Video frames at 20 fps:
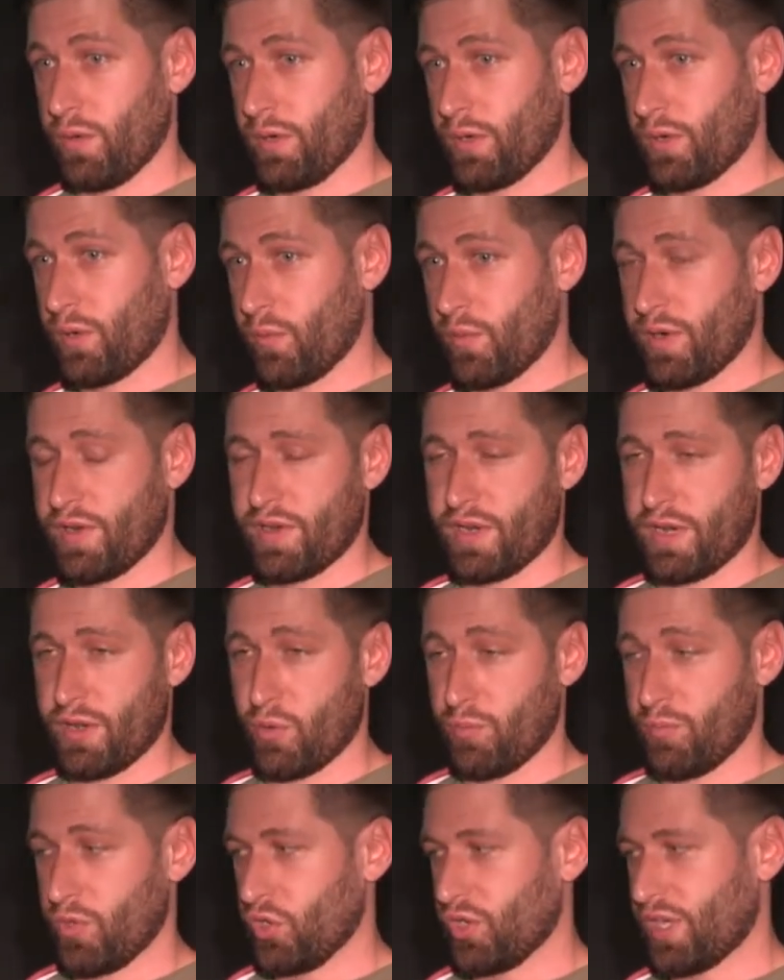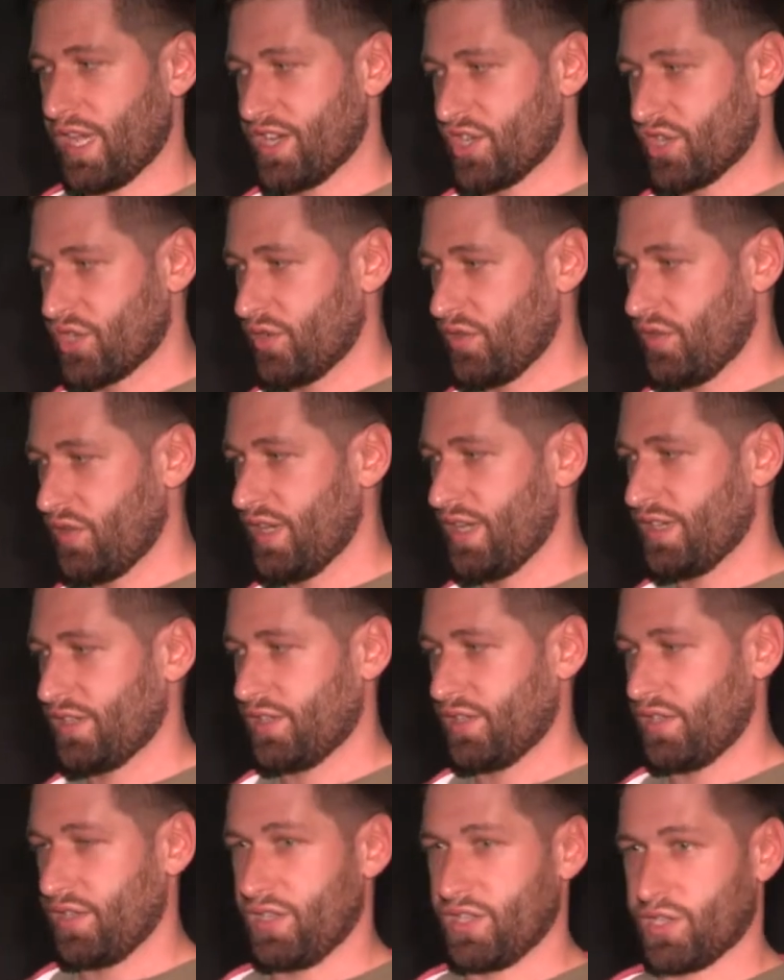query or mutation
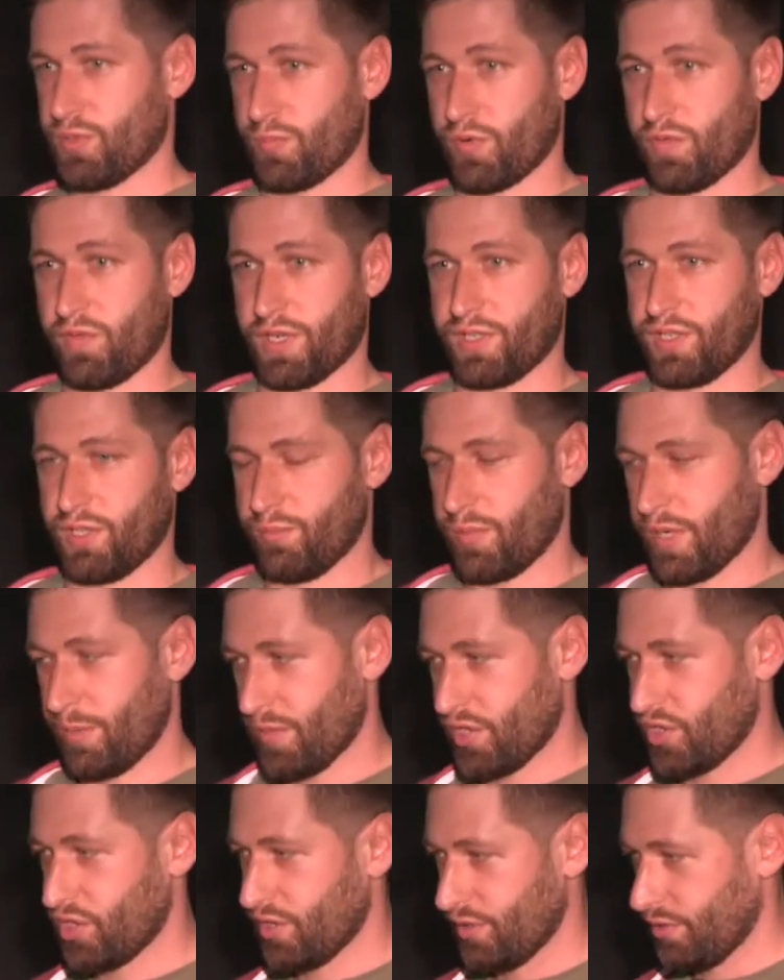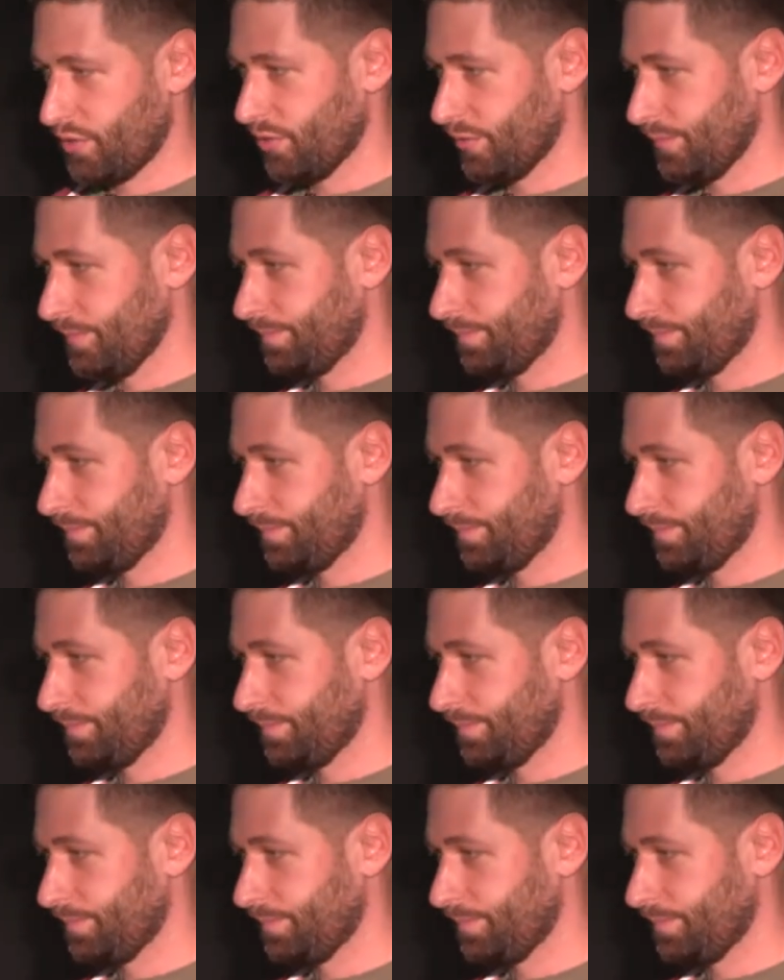that is provided by Magento.